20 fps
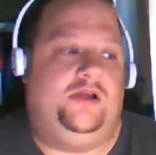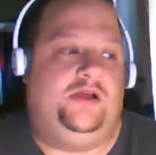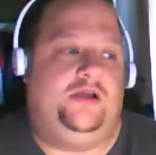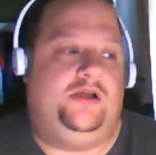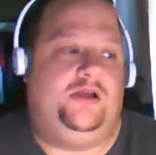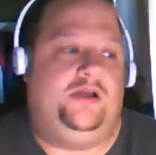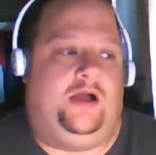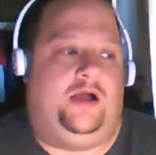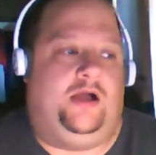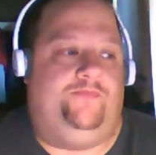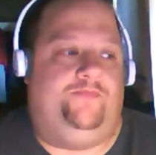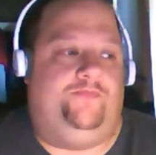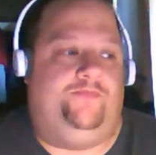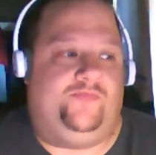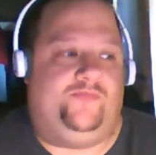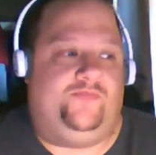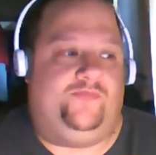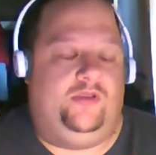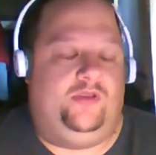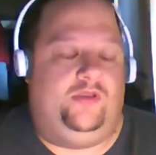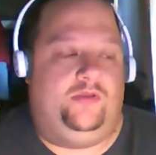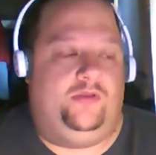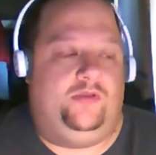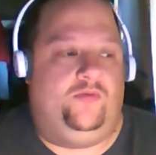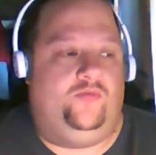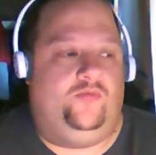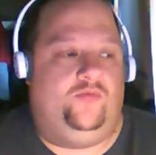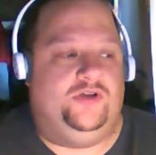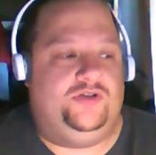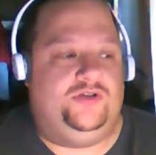The
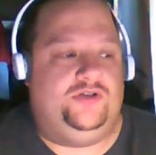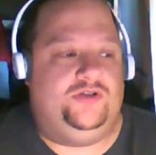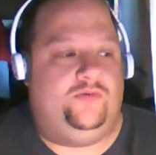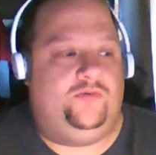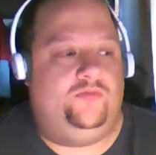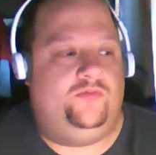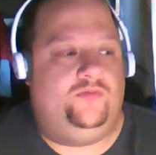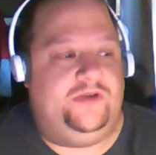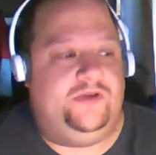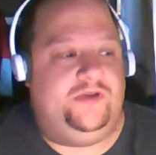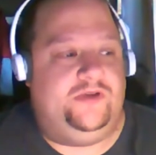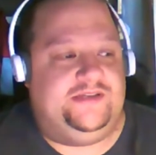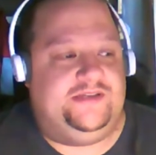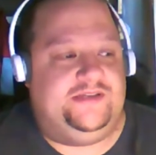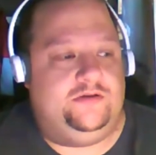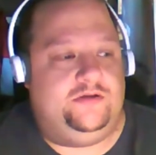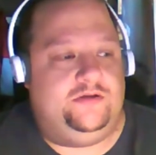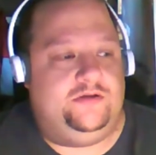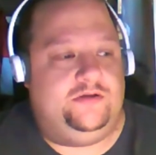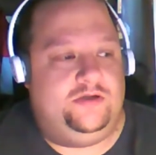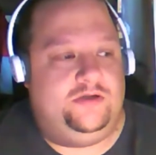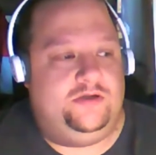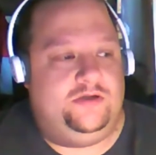original reason